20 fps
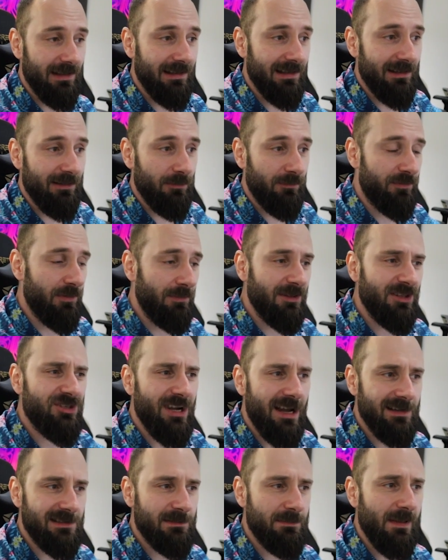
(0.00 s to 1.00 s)
from the
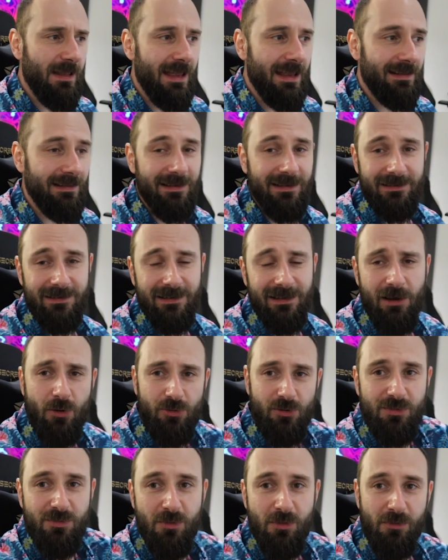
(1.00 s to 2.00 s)
Child's Play, the
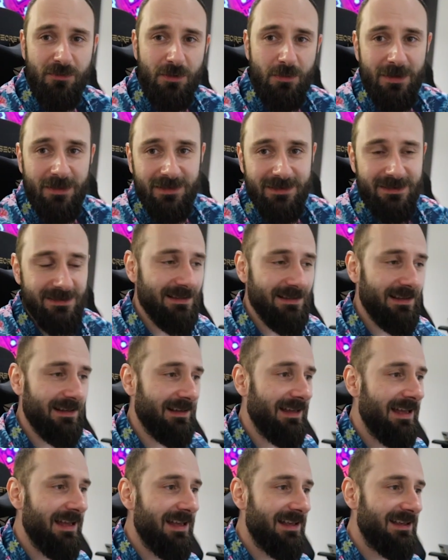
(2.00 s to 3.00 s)
horror movie when he's a
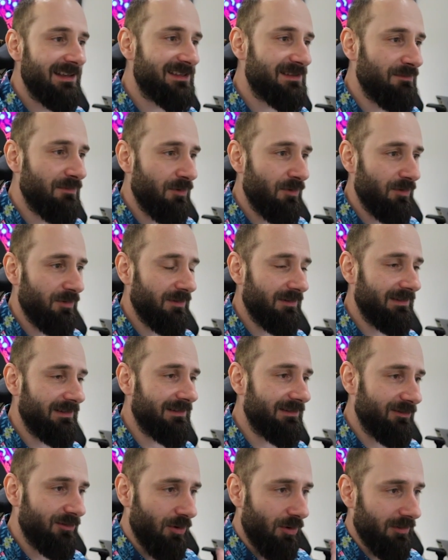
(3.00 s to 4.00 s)
small
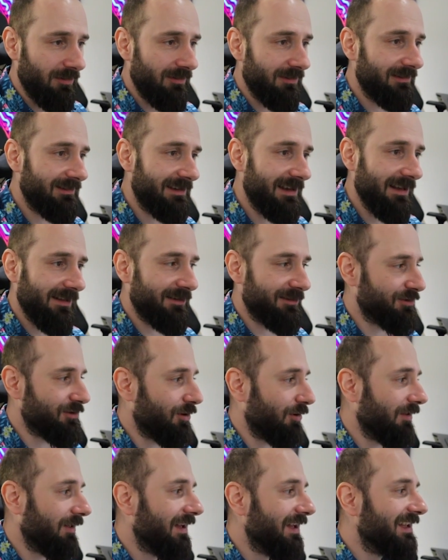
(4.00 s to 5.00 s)
killer
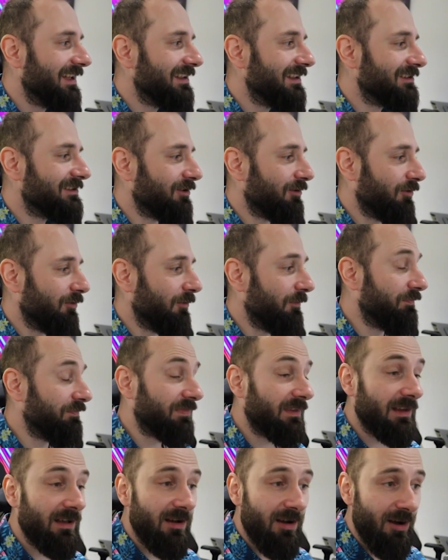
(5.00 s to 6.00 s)
doll. So
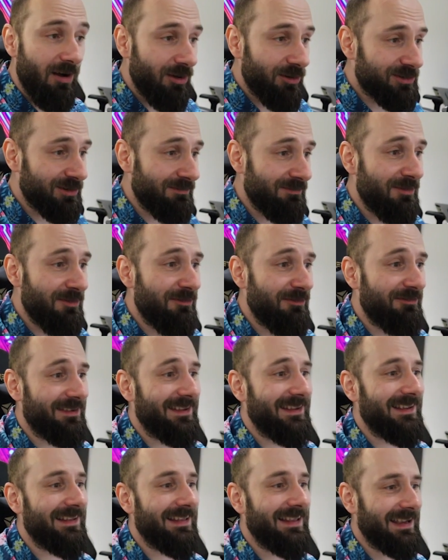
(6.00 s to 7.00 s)
awesome
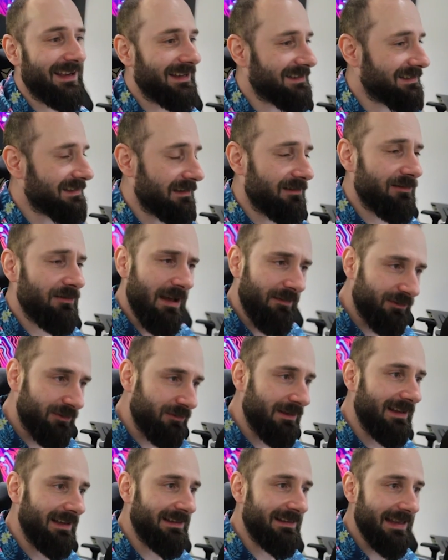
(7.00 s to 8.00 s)
movie. Like I said, you have to
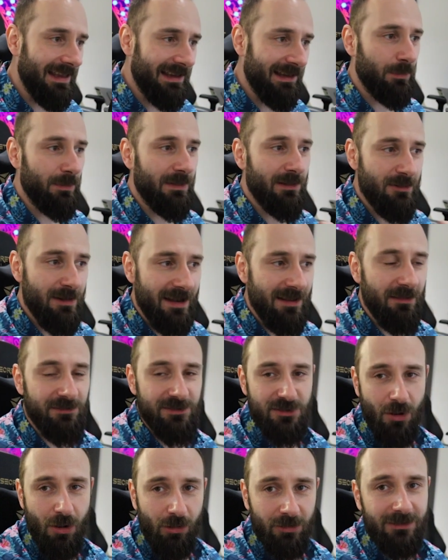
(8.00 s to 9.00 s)
like take it with a grain of
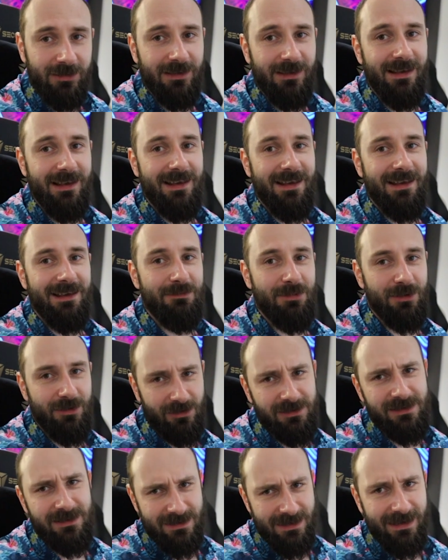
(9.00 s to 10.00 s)
salt
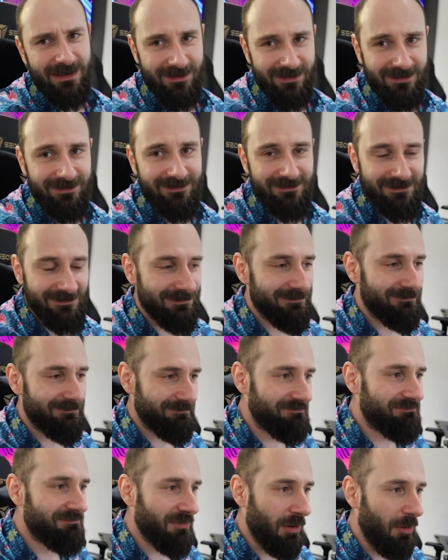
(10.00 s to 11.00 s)
because it's like
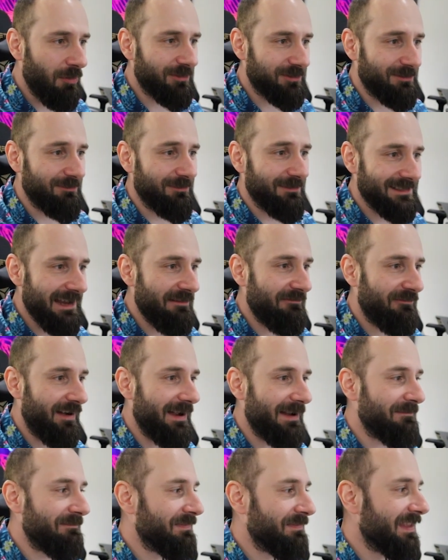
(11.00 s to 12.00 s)
old school
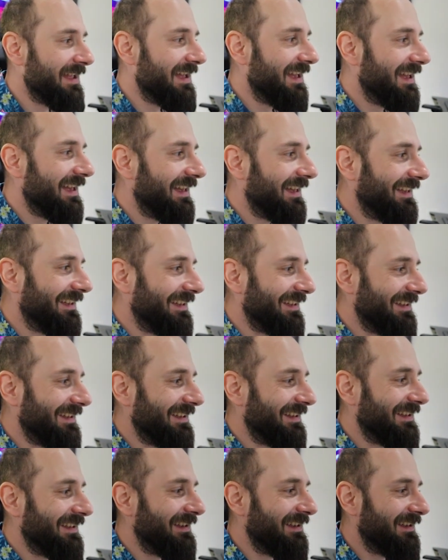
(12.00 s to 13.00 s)
sci-fi.
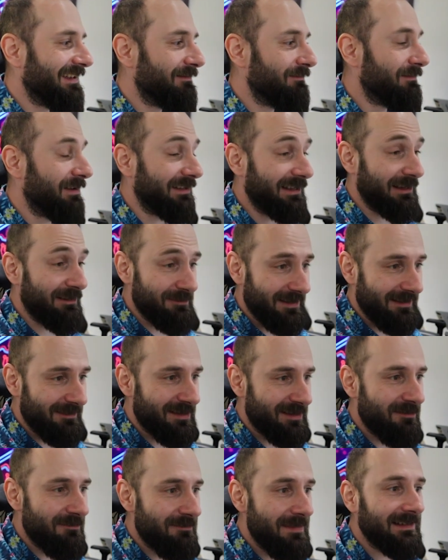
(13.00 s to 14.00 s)
But I really
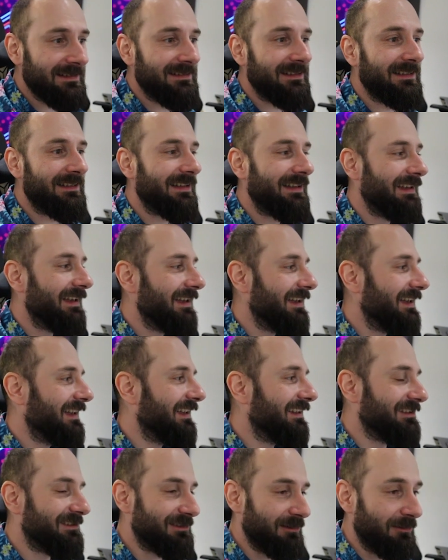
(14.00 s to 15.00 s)
recommend it.
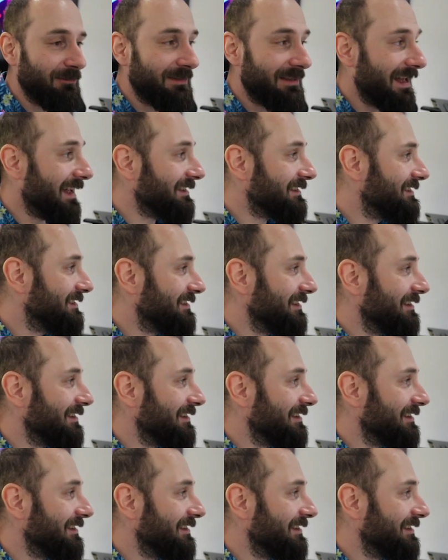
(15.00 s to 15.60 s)
So that's